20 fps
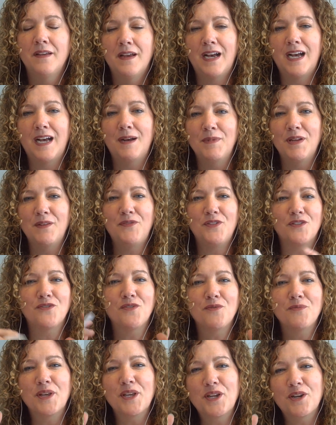If you're
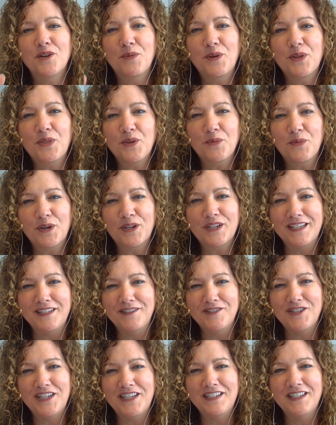familiar with the working
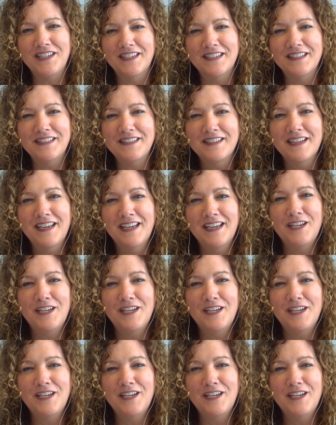genius,